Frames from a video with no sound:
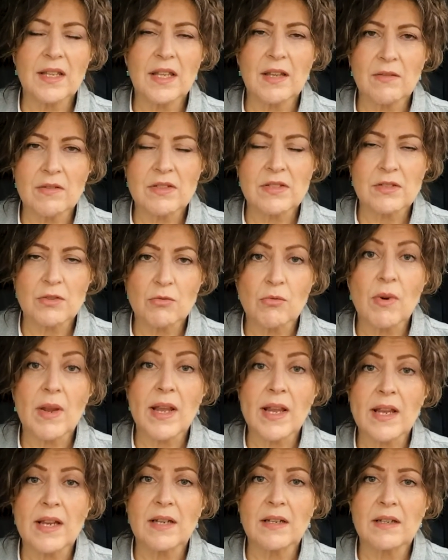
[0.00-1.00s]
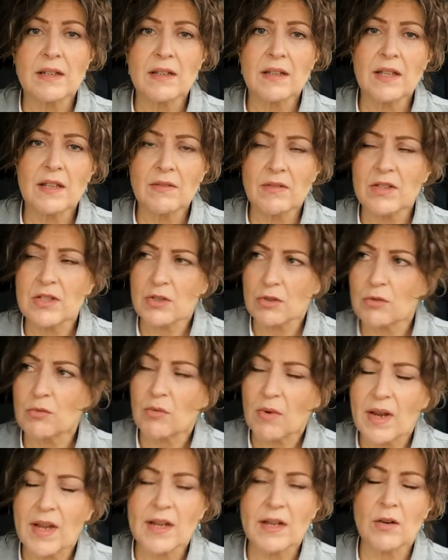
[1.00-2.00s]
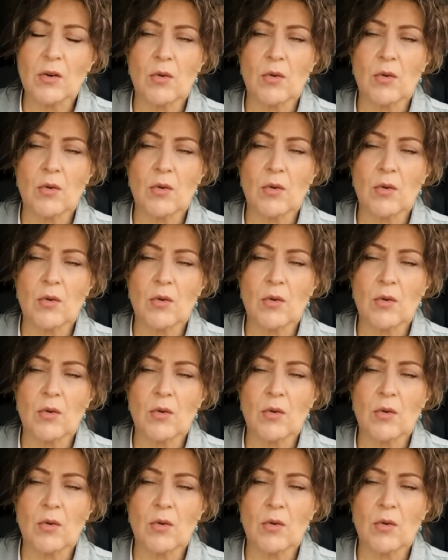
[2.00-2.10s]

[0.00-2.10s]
"Give us the rain, give us your rain,